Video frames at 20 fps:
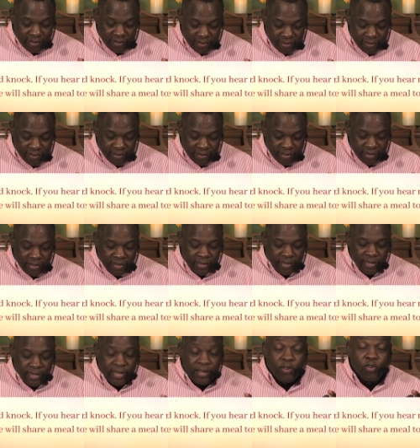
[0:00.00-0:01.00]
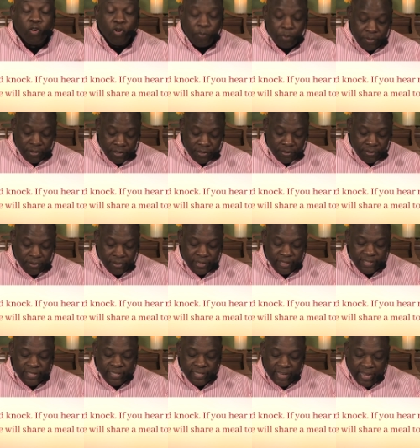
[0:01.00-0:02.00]
and open the door,
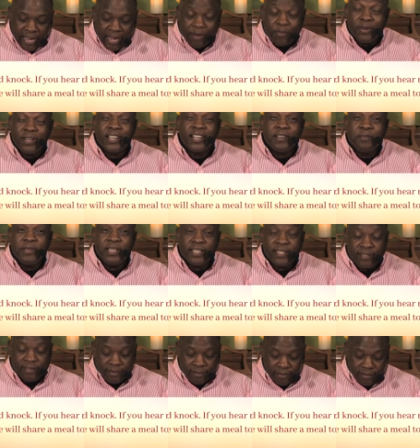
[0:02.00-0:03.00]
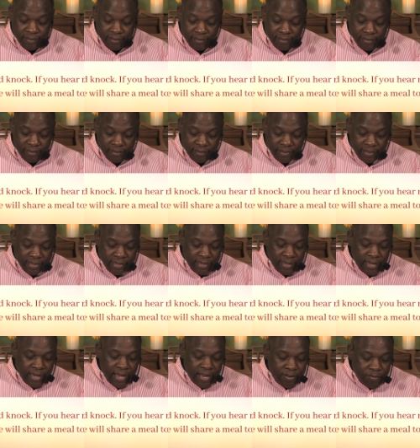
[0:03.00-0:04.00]
he says, I will come in
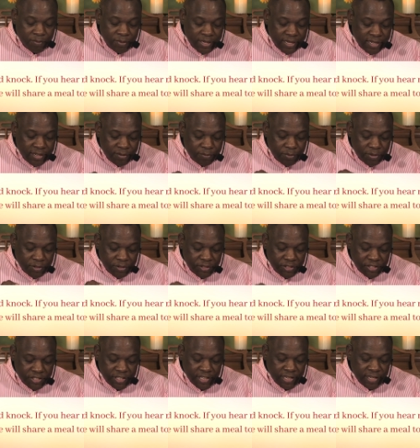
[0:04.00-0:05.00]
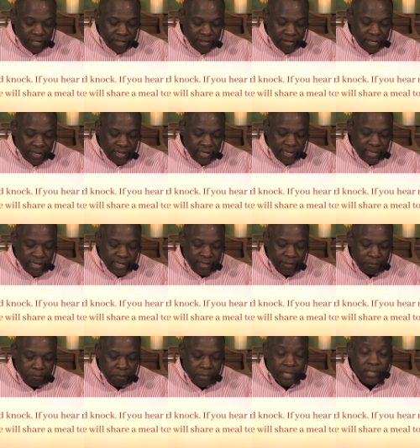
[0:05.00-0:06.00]
and we will share
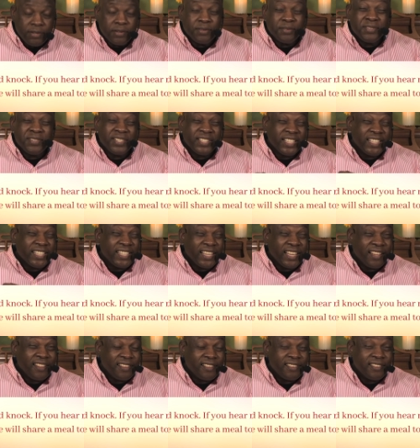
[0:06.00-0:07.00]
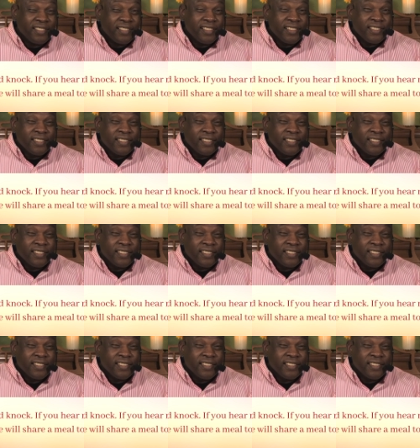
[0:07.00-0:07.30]
a meal together,